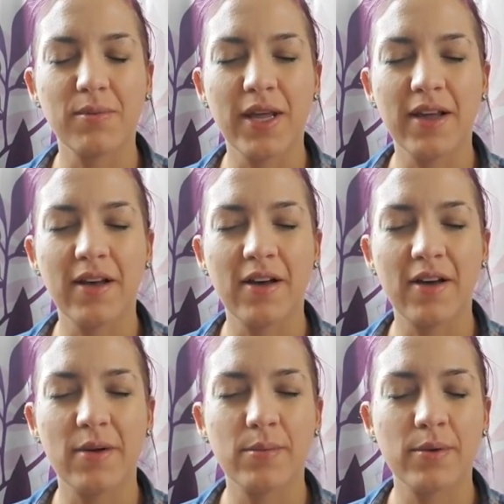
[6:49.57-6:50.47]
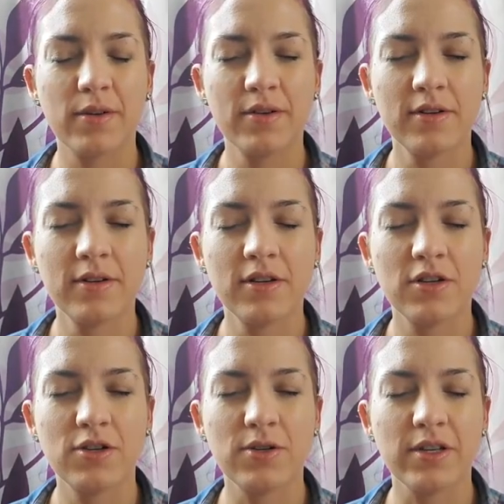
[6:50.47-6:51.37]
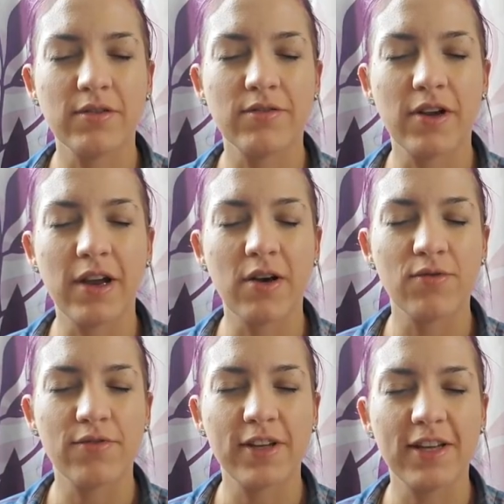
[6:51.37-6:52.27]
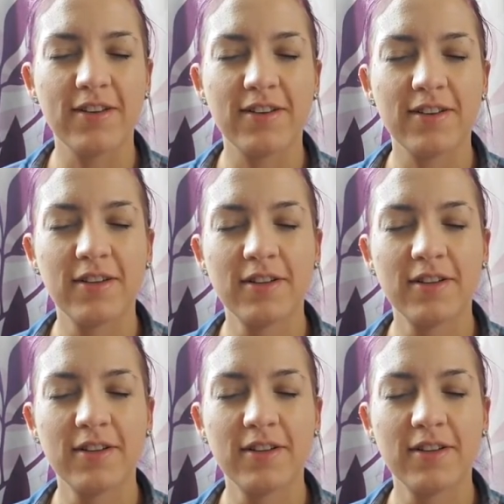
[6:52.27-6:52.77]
makeup, choosing a fun outfit,